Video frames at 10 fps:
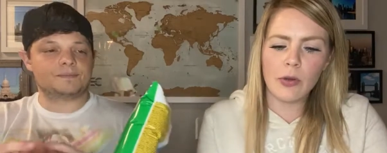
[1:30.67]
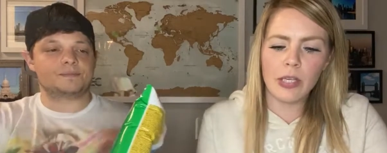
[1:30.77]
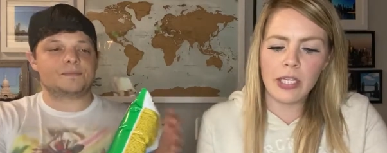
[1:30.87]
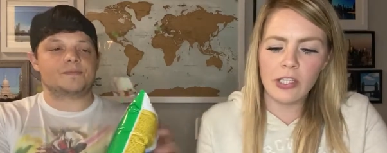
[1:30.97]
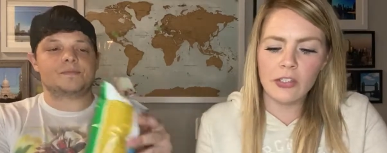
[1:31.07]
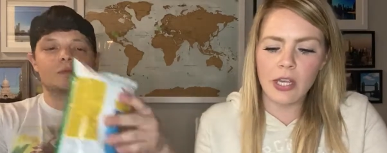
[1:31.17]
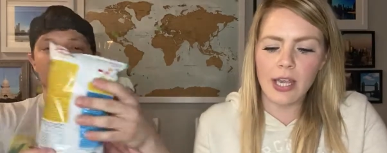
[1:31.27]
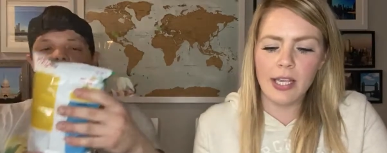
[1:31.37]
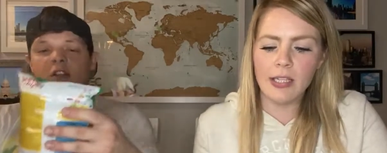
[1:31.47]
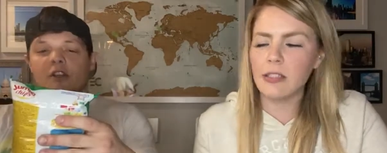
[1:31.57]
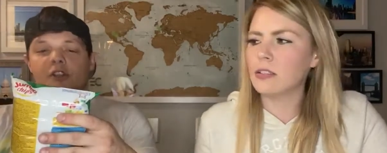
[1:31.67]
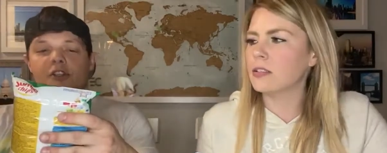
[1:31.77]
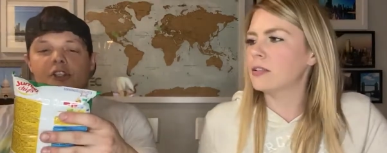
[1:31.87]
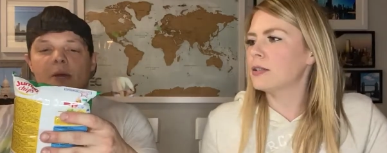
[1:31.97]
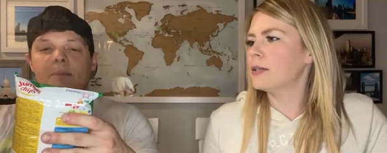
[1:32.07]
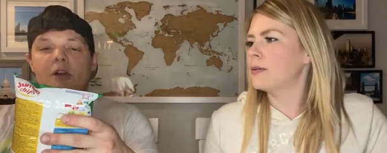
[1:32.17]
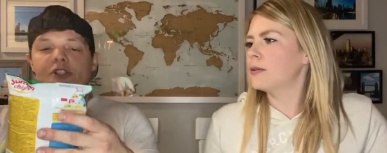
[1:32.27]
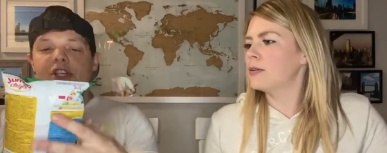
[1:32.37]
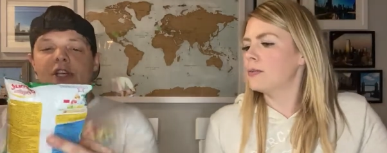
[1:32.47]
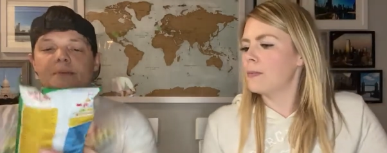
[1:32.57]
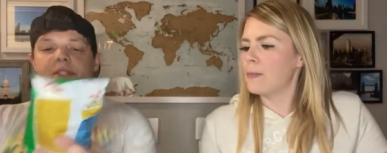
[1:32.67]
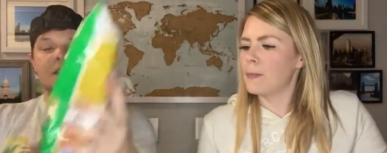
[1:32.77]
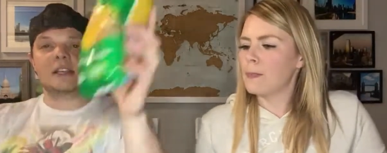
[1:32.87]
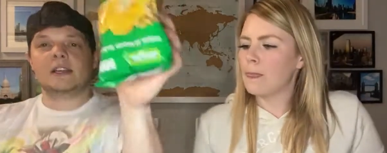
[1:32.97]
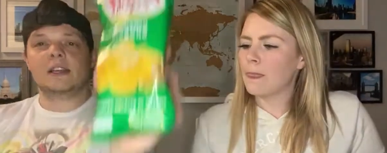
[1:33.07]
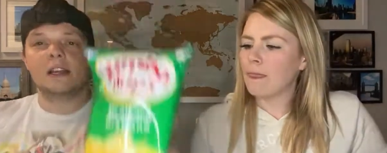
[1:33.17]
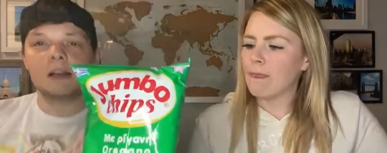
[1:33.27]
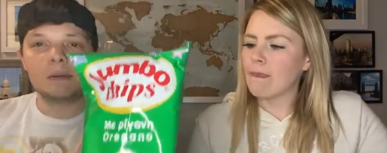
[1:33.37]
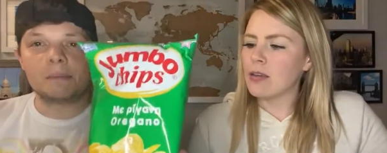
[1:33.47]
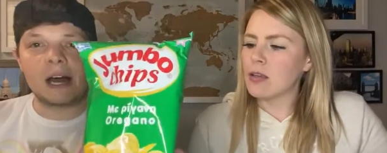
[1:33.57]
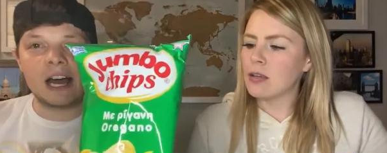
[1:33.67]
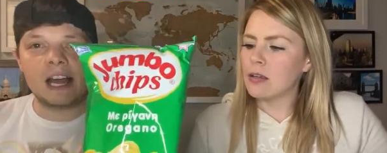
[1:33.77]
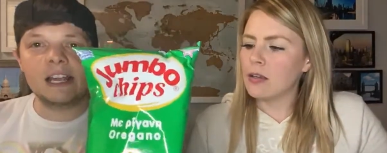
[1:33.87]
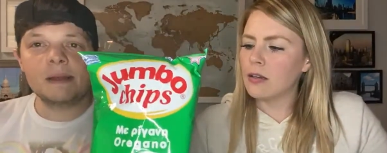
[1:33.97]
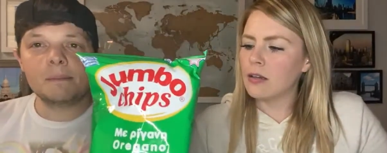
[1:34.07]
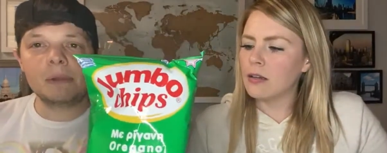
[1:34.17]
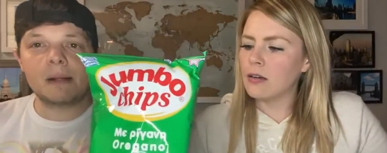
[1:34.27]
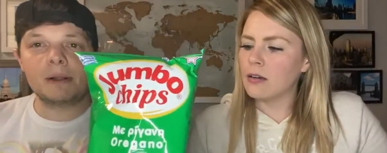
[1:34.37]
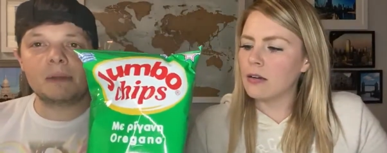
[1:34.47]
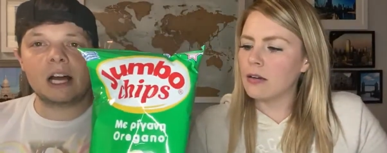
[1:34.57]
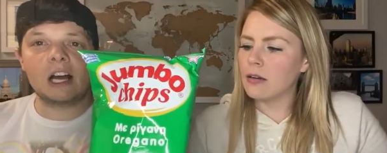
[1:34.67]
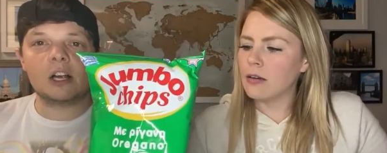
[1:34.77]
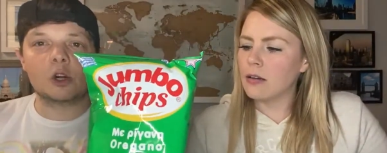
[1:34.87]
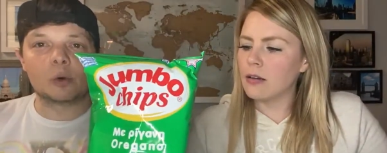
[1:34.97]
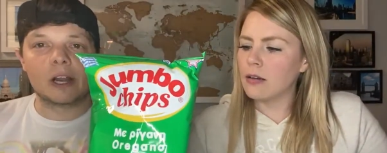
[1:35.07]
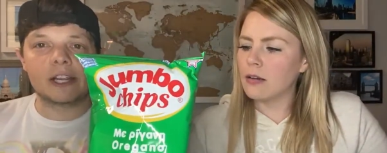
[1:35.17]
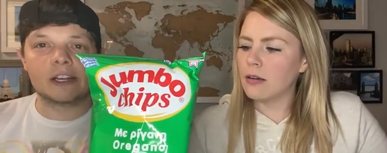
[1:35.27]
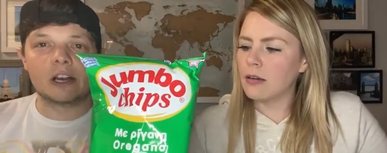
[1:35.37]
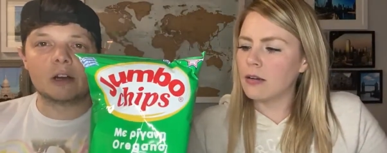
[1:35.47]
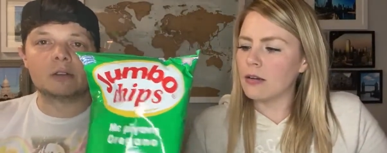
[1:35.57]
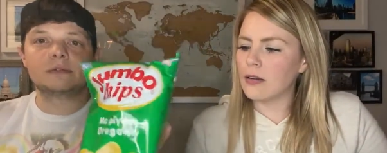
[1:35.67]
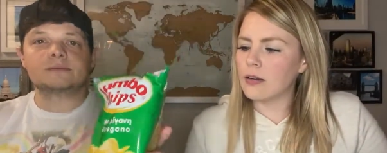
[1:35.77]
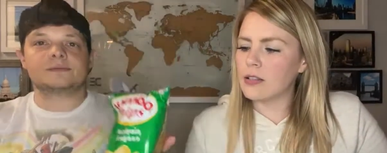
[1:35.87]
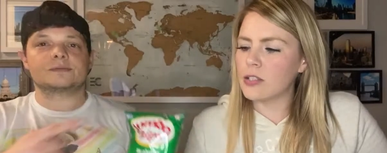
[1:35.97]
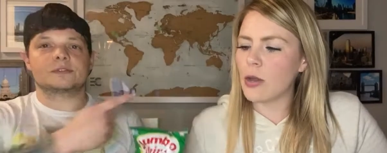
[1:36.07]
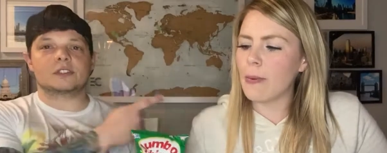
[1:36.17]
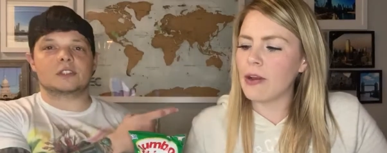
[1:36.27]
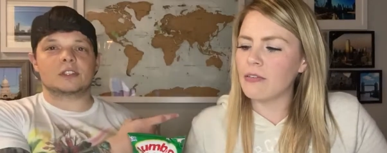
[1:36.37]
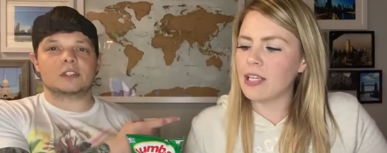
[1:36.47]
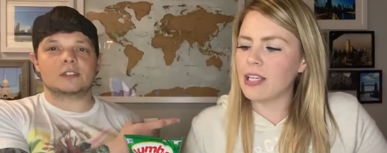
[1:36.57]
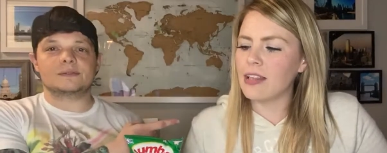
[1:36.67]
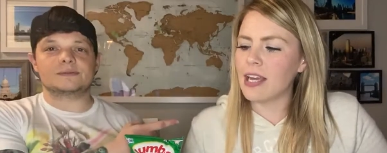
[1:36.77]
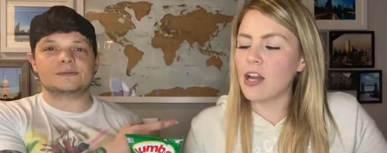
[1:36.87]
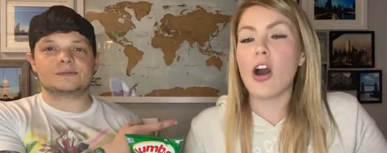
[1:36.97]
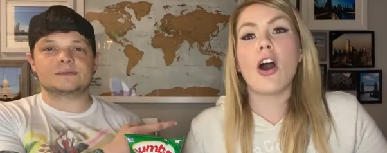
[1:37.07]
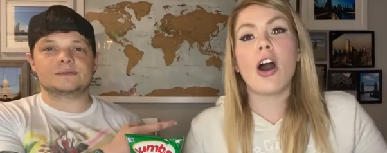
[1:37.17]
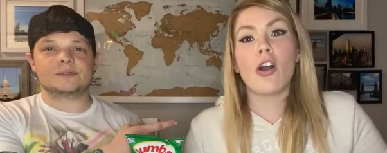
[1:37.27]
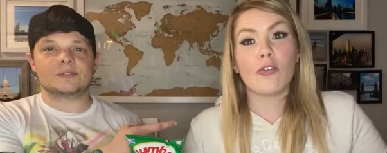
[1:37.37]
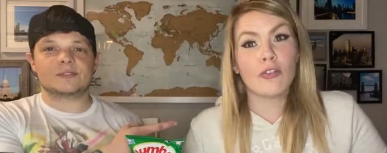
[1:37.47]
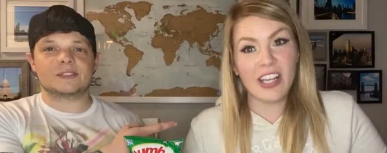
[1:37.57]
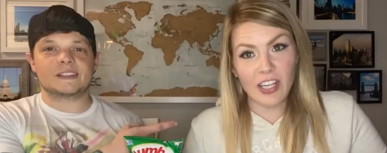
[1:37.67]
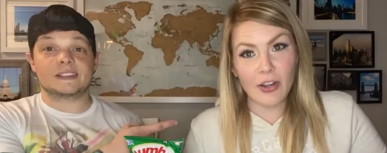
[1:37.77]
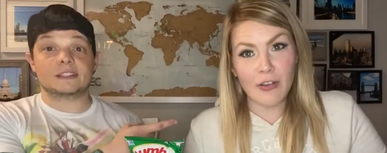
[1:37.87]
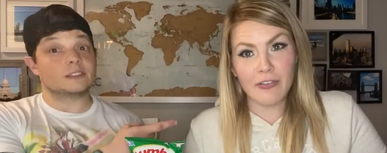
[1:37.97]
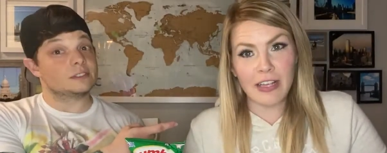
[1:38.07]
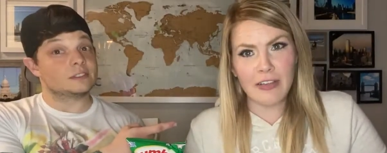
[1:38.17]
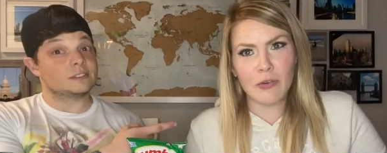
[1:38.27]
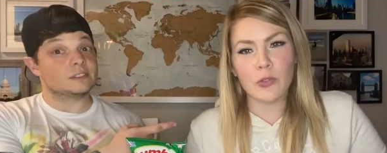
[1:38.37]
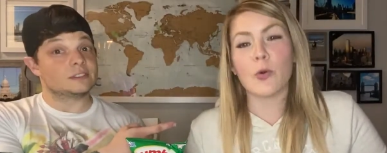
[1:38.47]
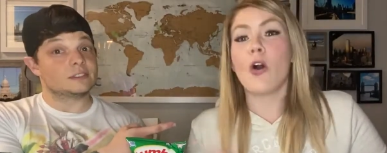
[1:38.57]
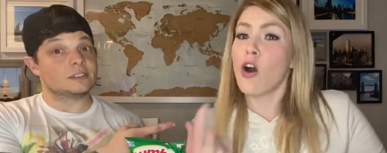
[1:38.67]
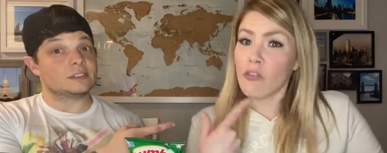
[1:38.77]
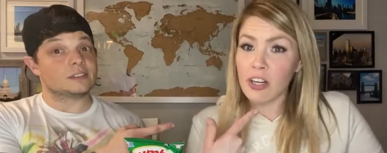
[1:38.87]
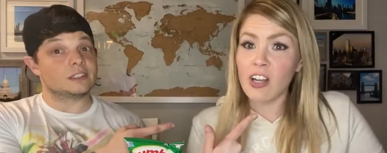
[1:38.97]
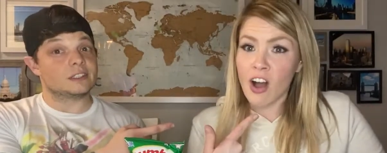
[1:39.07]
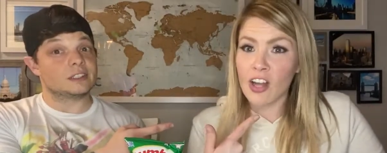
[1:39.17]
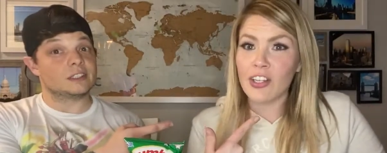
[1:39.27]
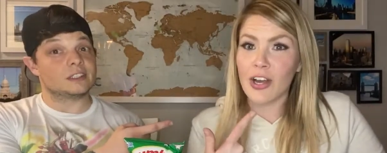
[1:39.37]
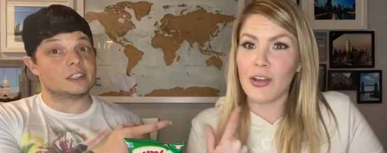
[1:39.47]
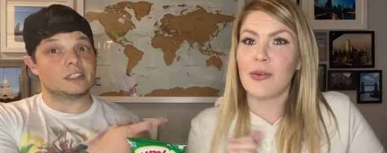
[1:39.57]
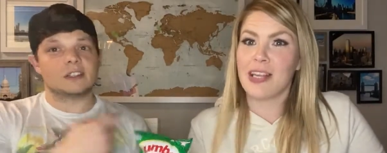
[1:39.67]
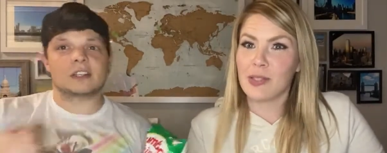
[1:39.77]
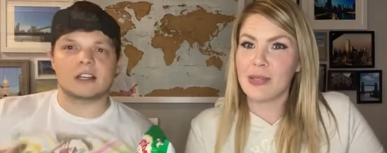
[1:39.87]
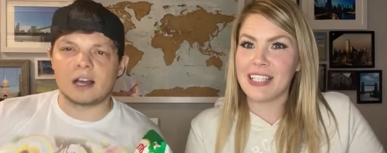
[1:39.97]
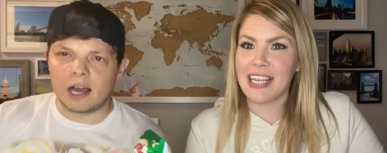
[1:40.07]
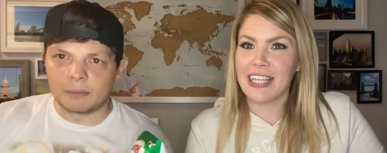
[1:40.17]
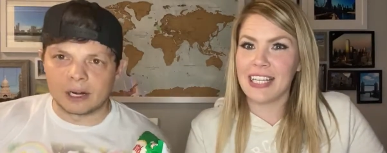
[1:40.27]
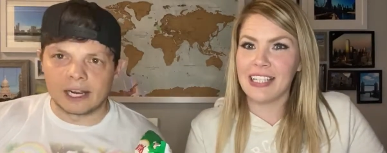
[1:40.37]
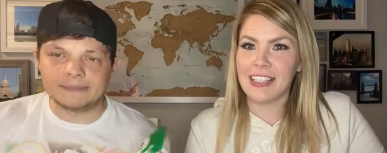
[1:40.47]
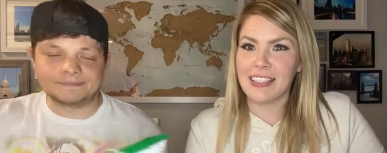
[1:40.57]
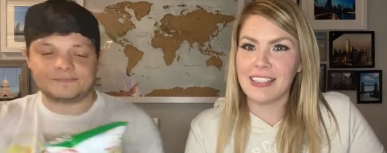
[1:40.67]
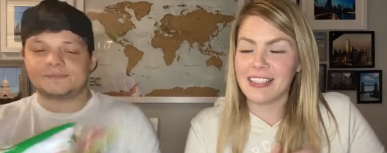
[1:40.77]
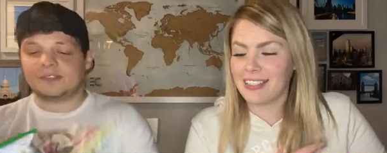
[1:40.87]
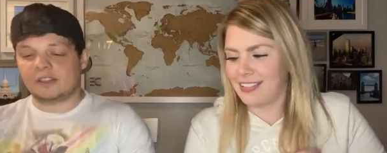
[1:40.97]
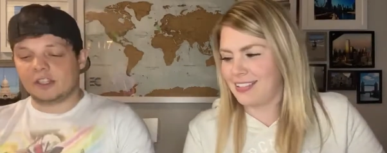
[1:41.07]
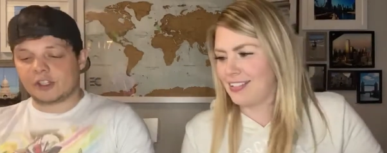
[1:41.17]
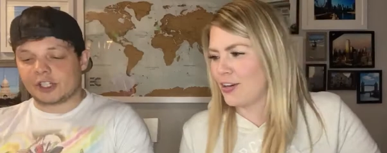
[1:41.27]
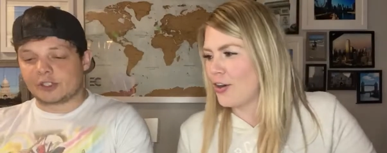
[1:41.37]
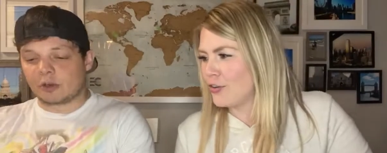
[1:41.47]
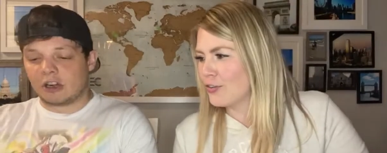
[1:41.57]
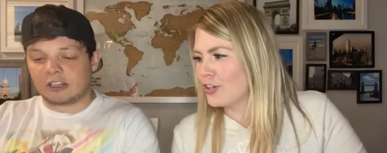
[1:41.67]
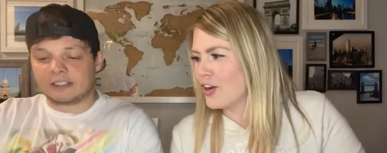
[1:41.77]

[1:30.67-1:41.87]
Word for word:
Speaker 1: got here, Shane?
Speaker 2: Jumbo chips, my blah, blah, blah, oregano.
Speaker 1: So apparently they are oregano flavored or oregano, as we say. I'm right. England.
Speaker 2: She's oregano.